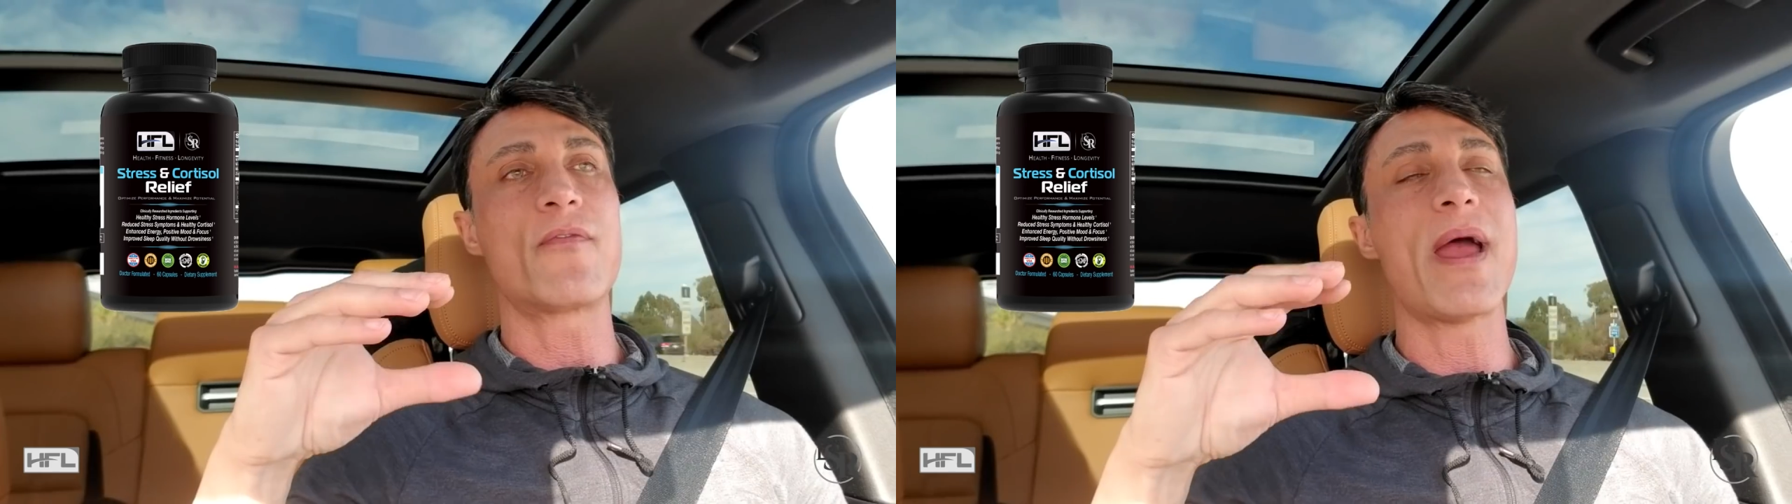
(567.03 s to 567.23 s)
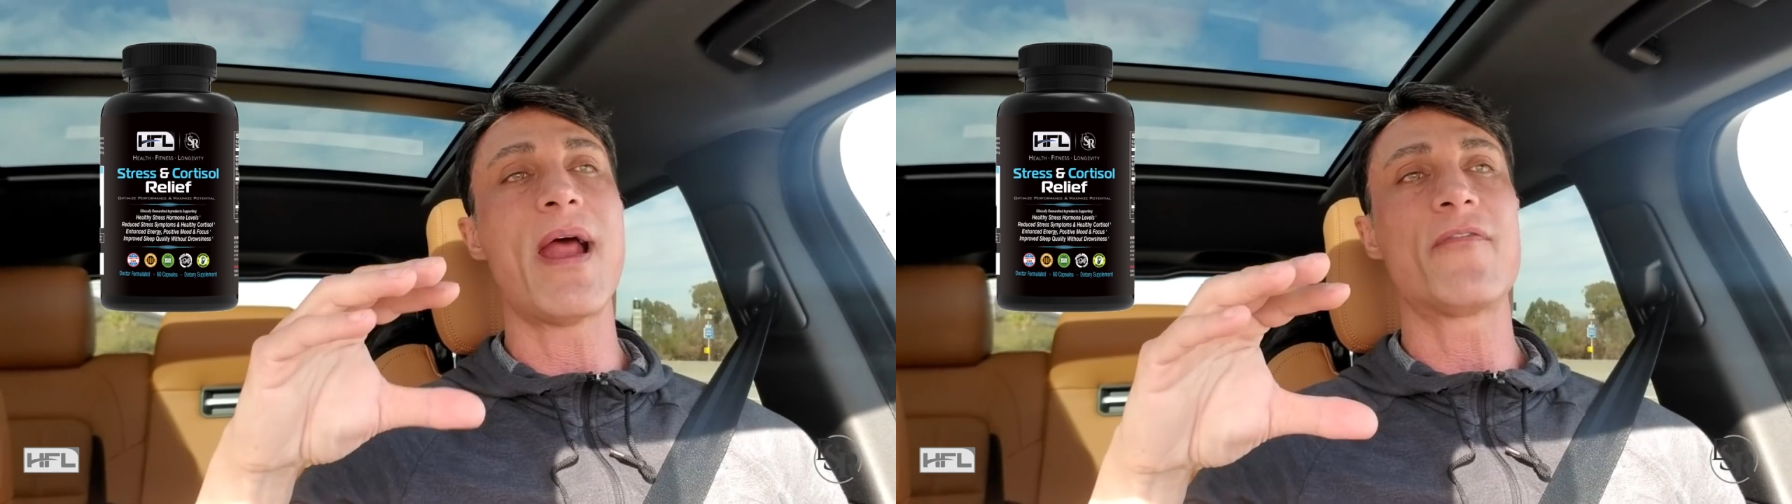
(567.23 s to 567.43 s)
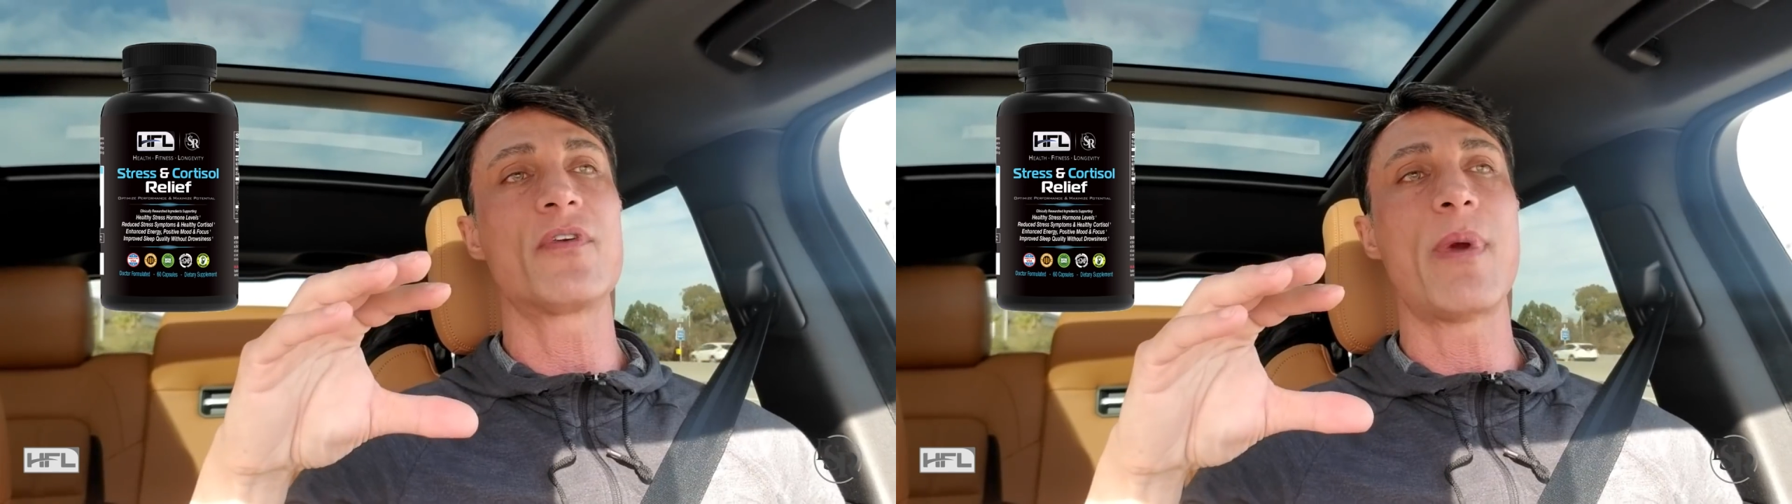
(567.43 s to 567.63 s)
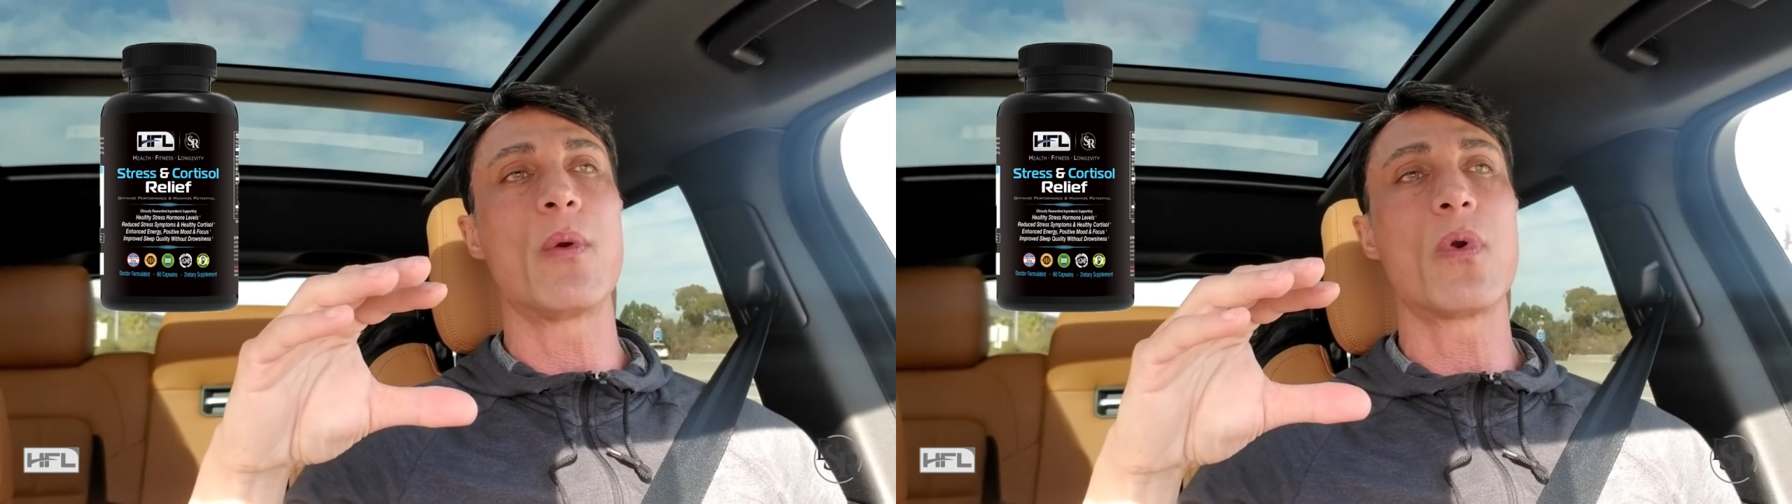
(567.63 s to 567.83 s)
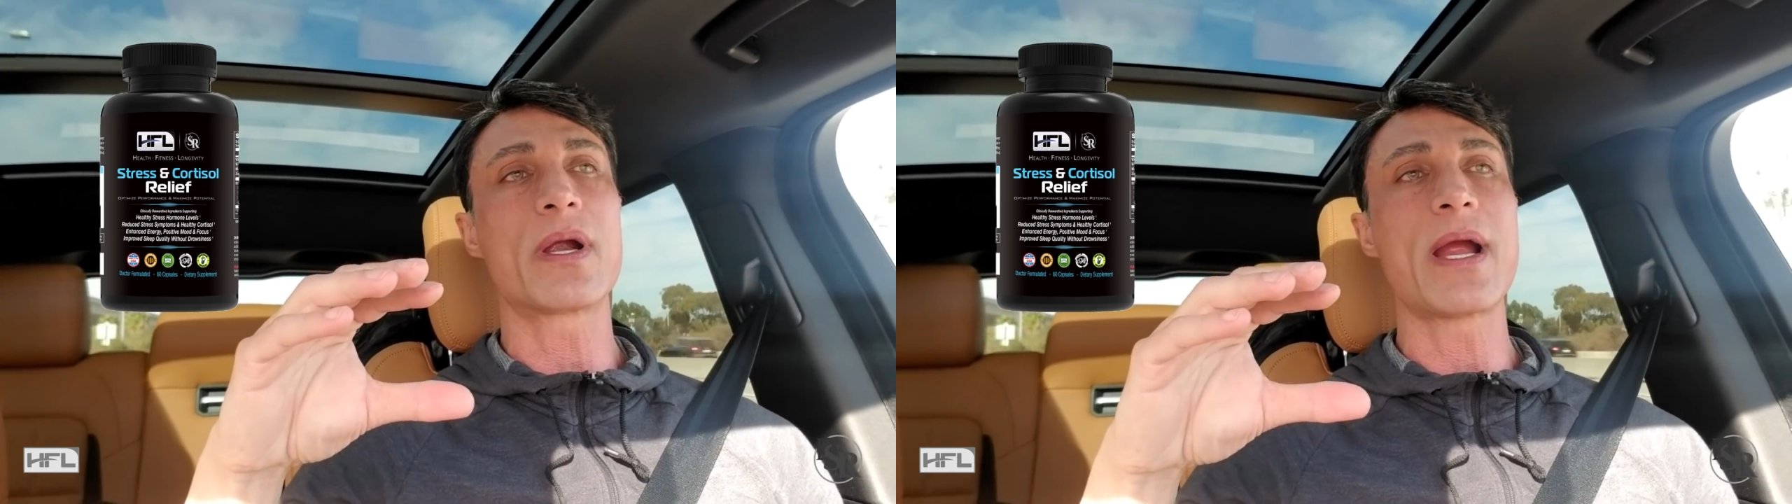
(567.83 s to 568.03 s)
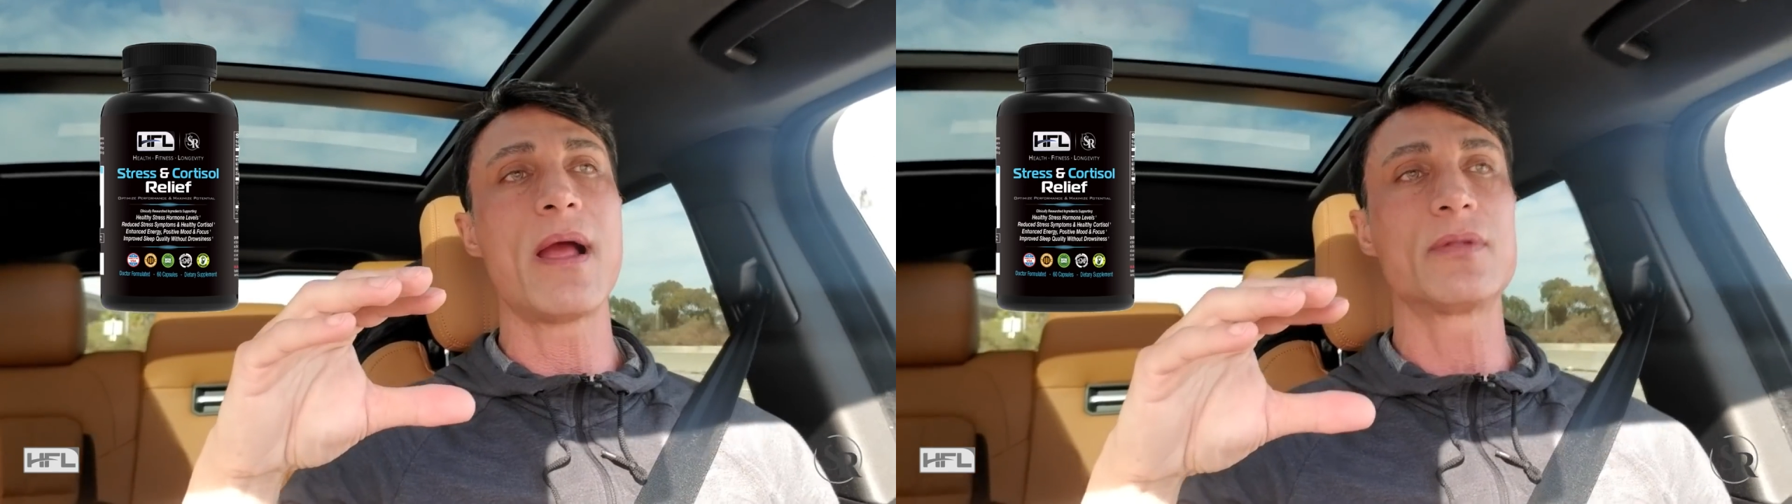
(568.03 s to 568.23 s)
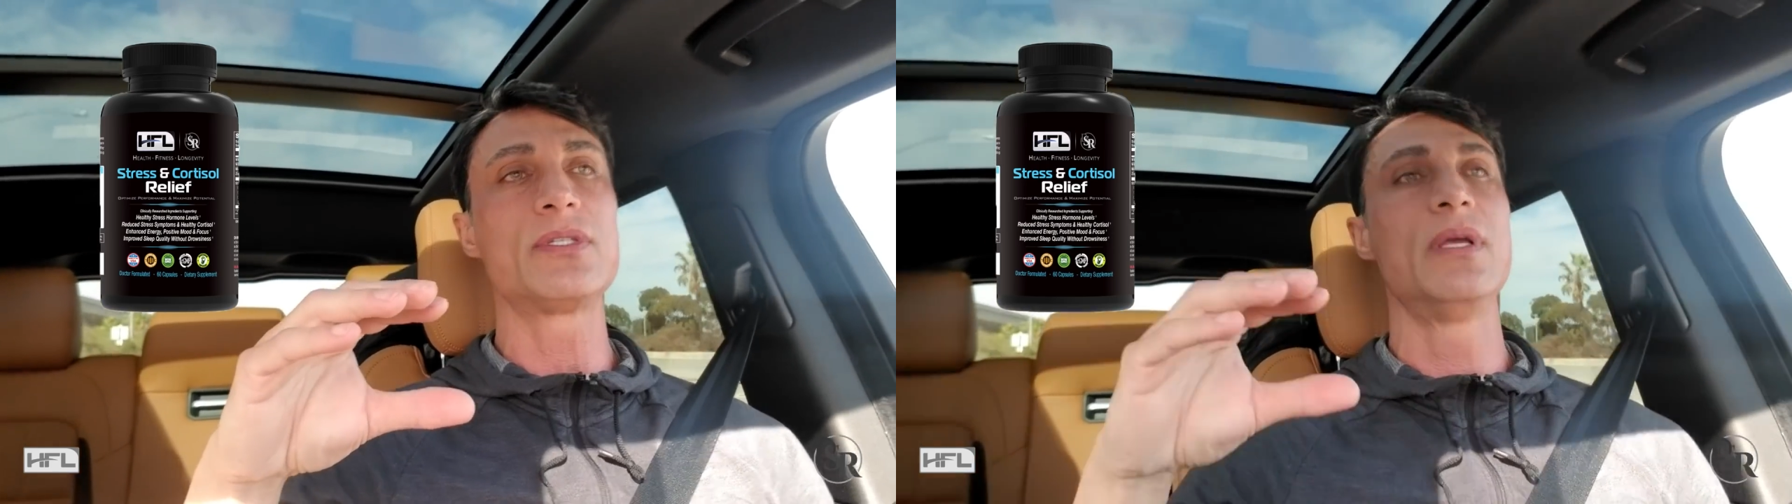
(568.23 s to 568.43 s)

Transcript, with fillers: right after my workouts